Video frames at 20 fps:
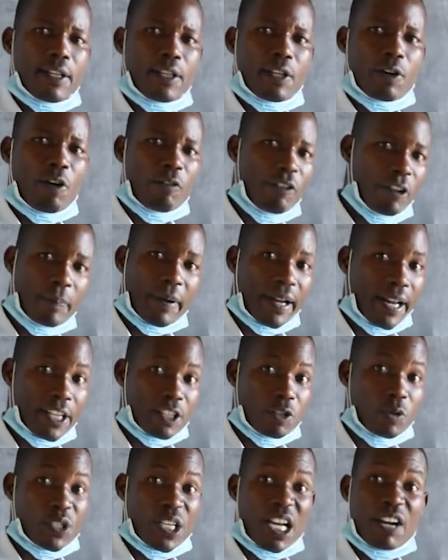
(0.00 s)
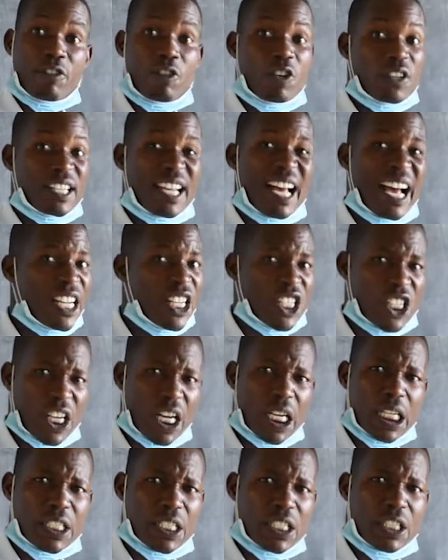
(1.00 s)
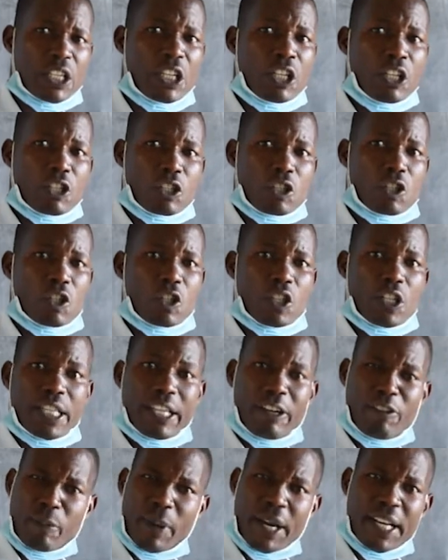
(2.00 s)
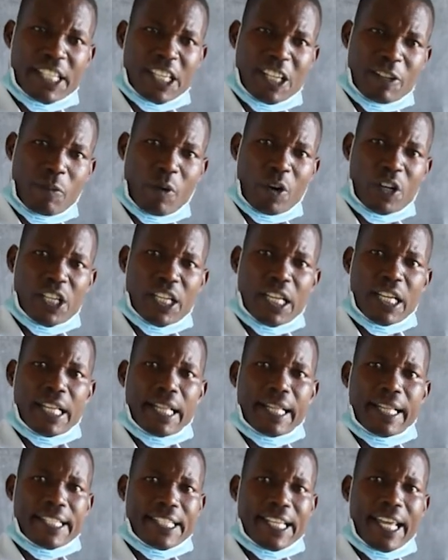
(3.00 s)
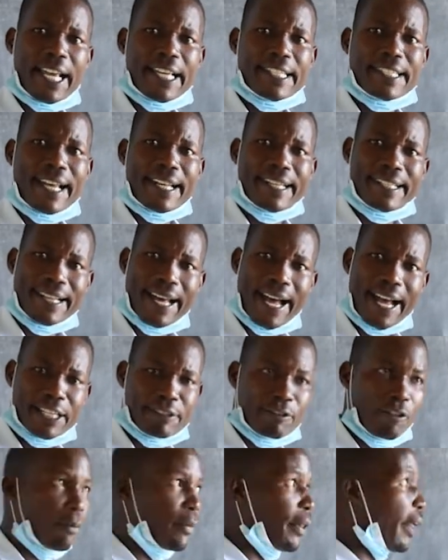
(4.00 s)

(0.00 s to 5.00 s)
oviparous, which have got hard shells. So they remain in the body, these eggs, and it hatch from